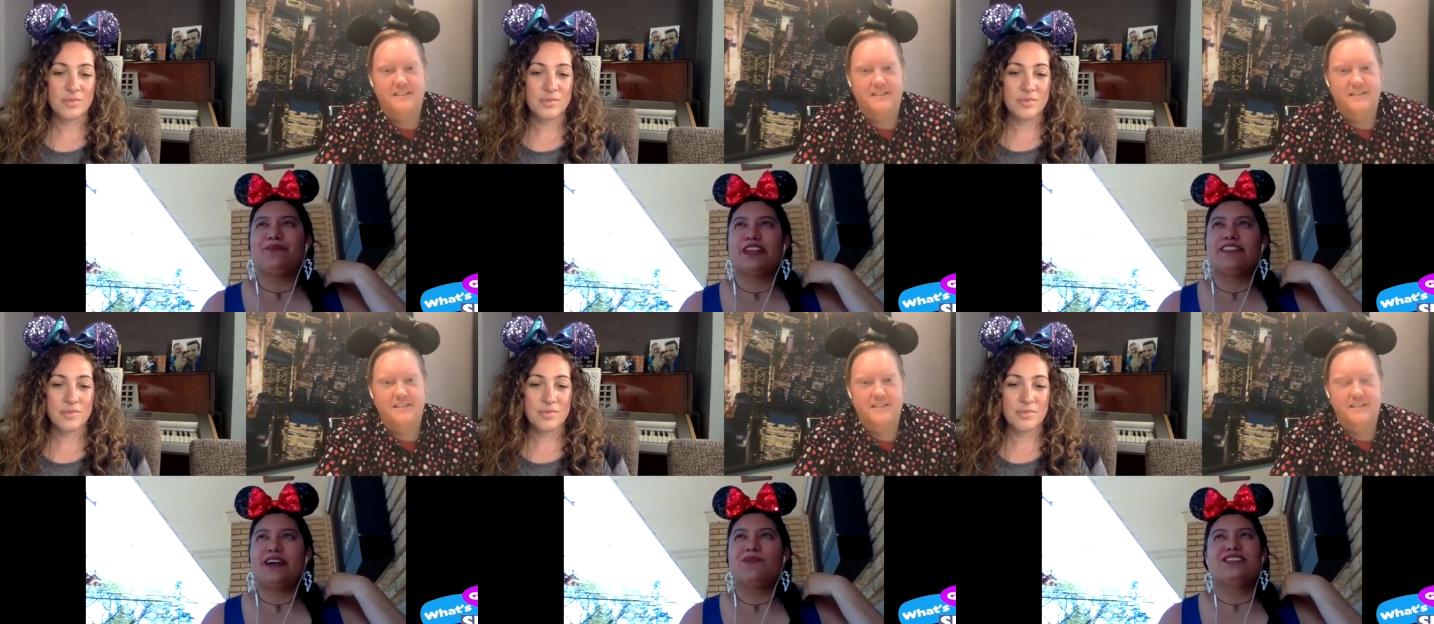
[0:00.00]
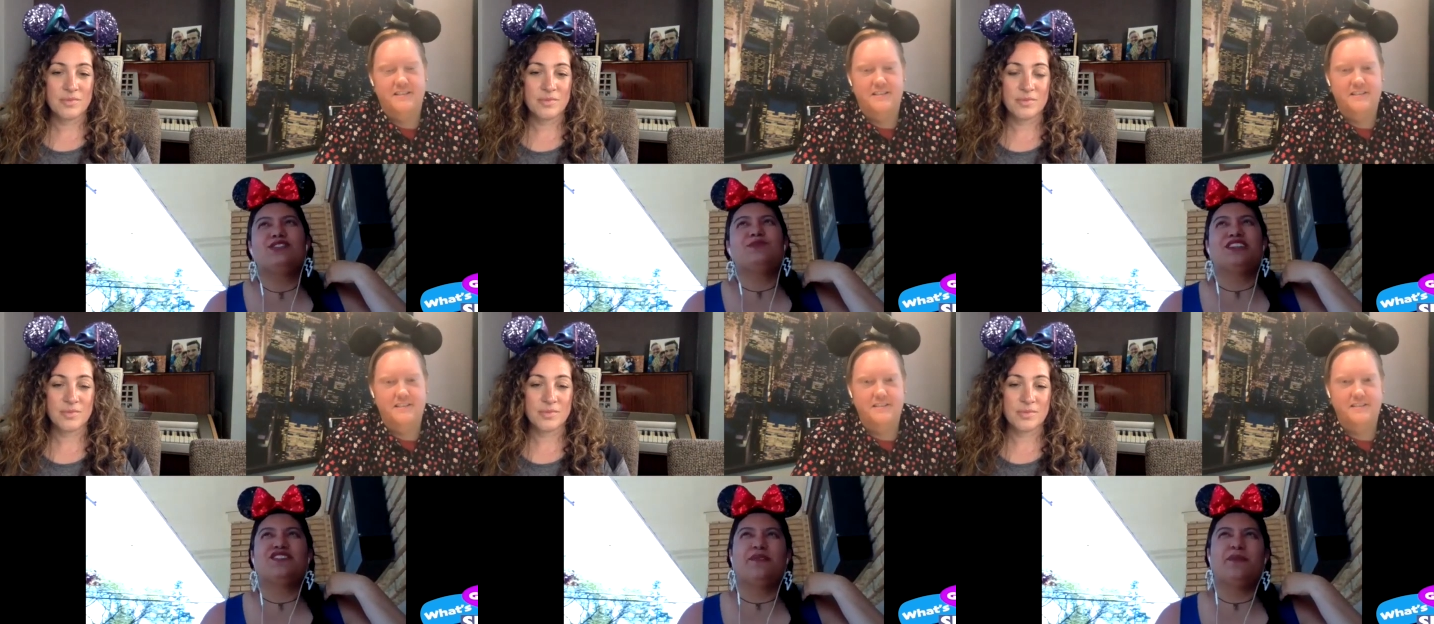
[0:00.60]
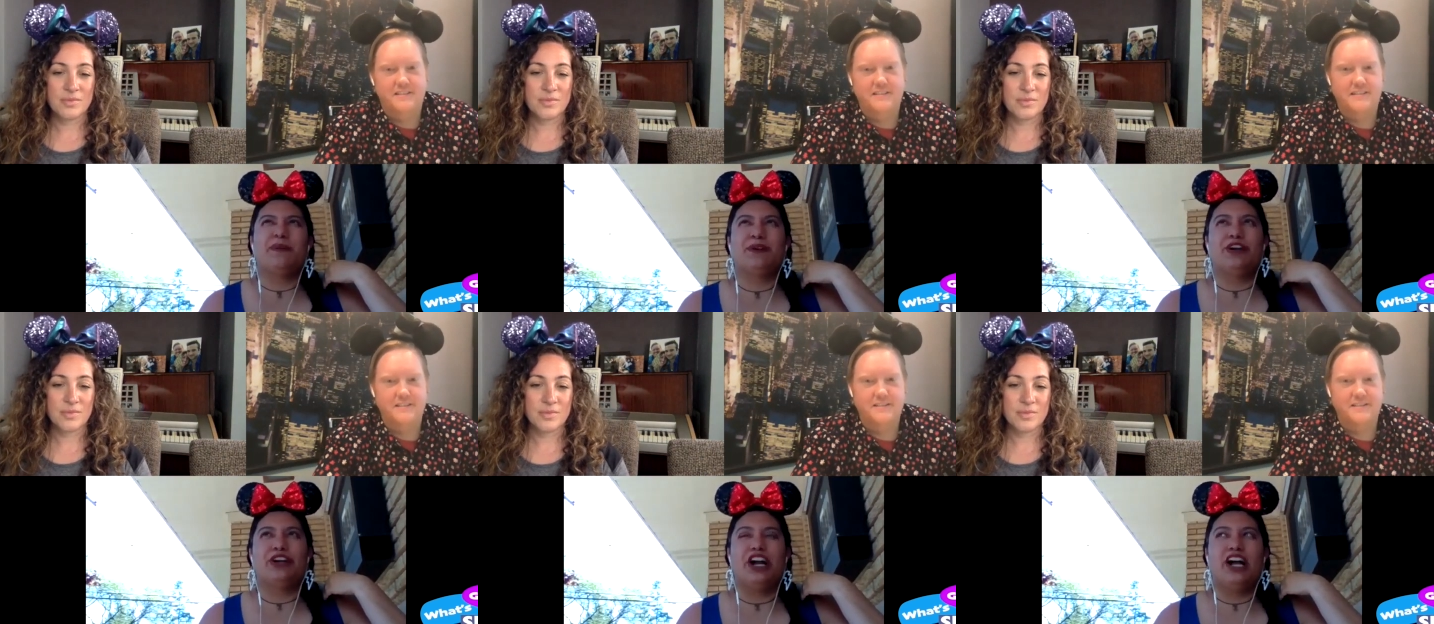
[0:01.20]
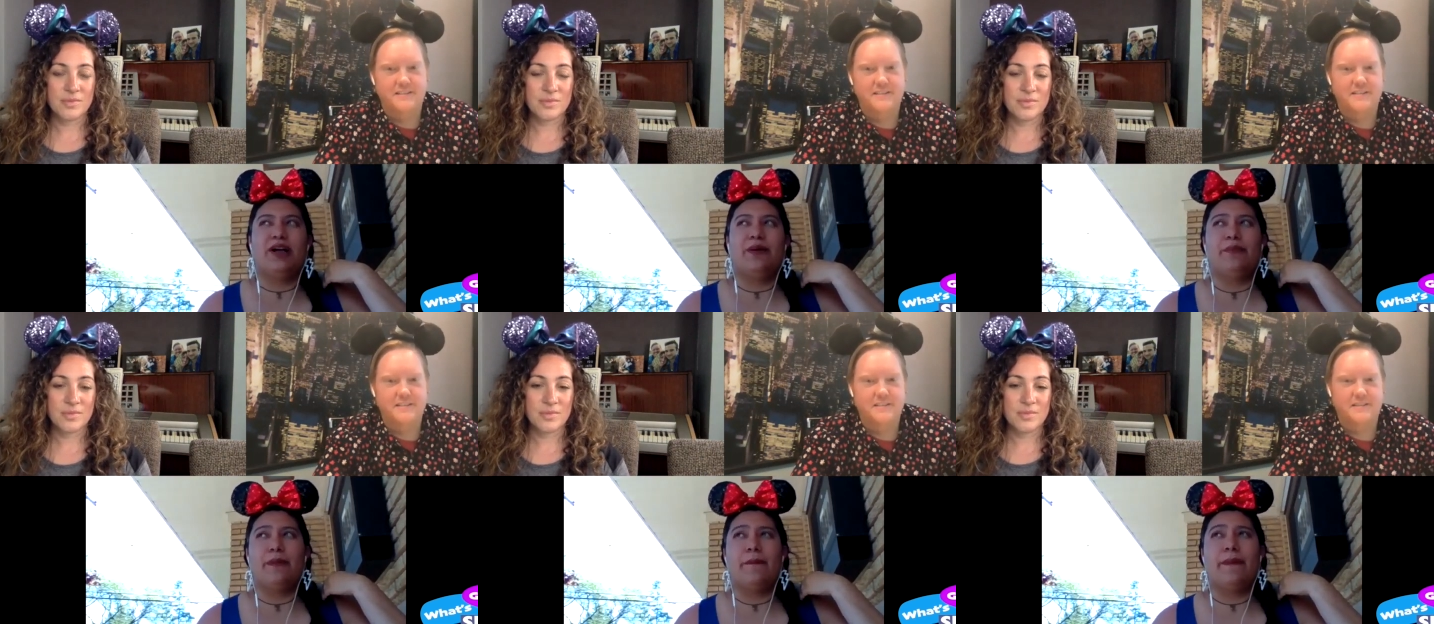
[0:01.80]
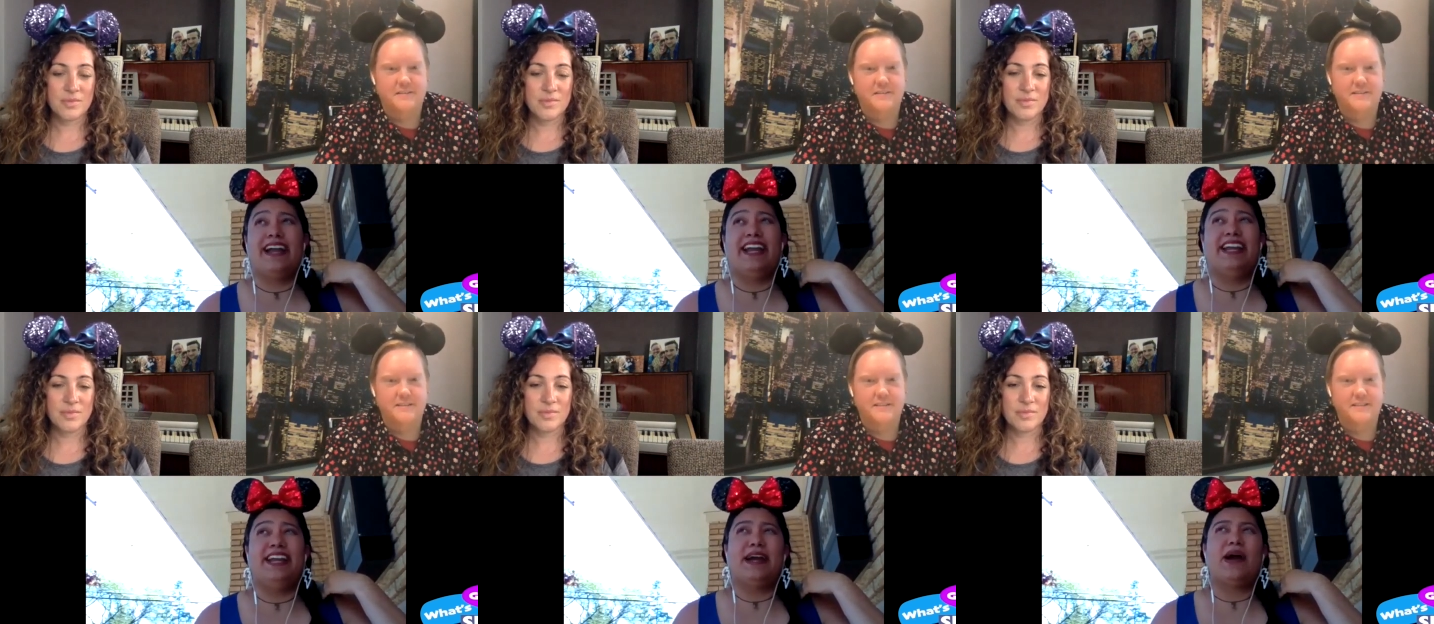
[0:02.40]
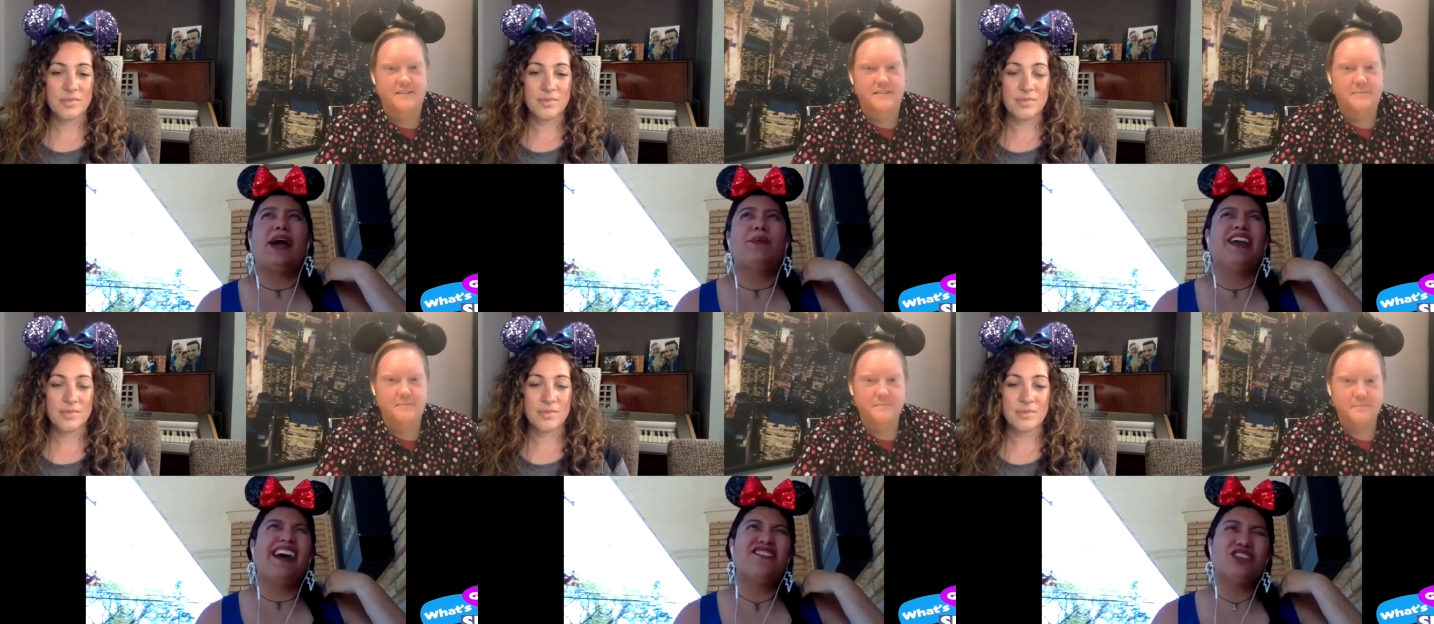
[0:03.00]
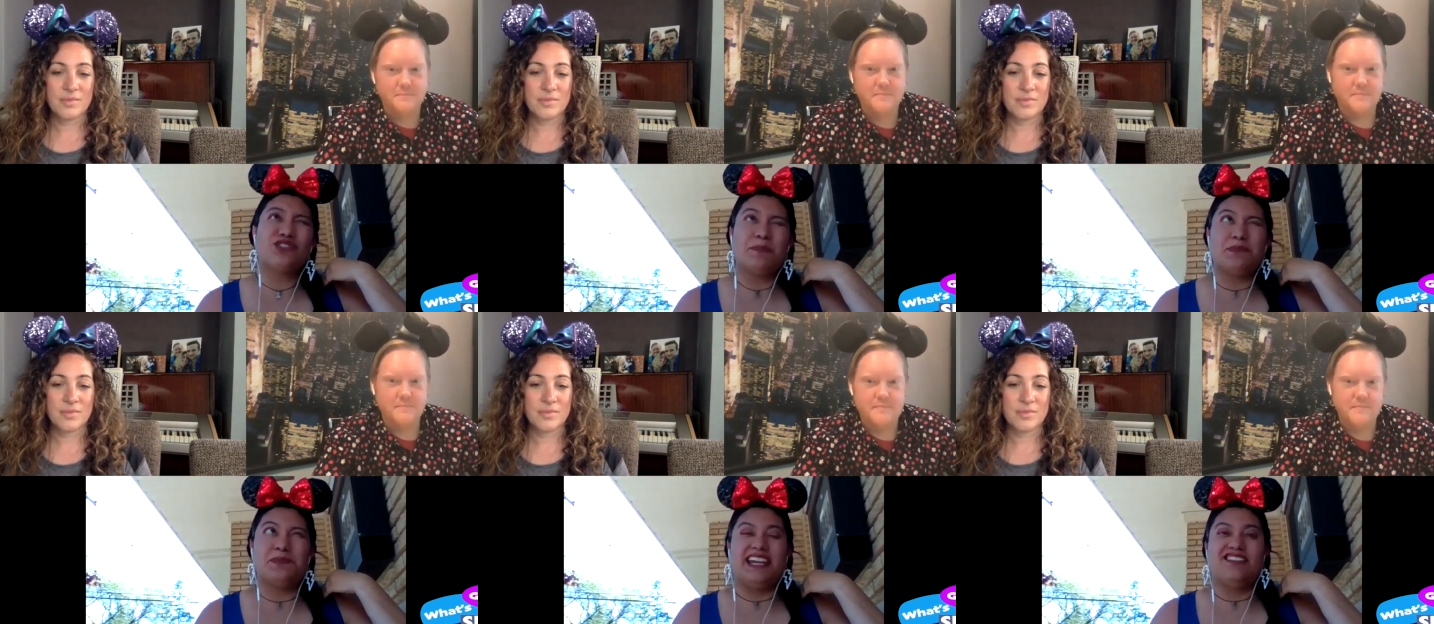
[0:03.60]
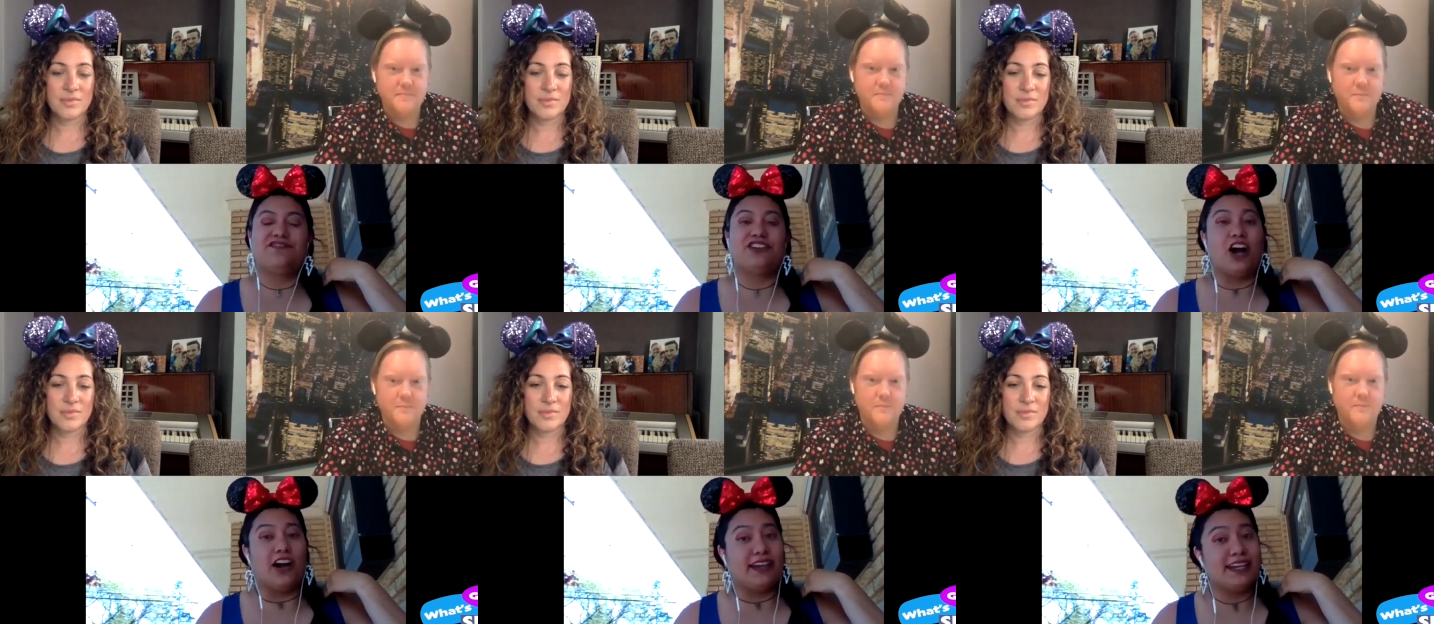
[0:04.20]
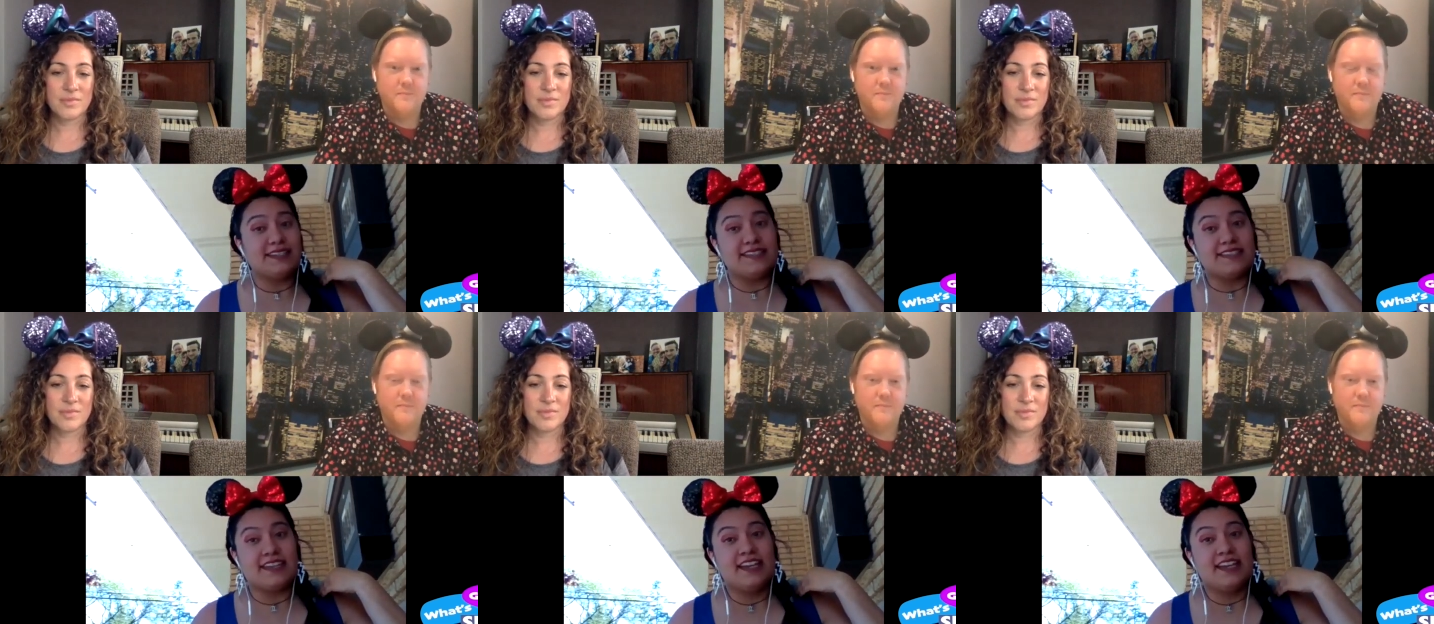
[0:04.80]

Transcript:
Speaker 1: that wasn't too much of a bummer. Um, my I, we have a trip planned for August.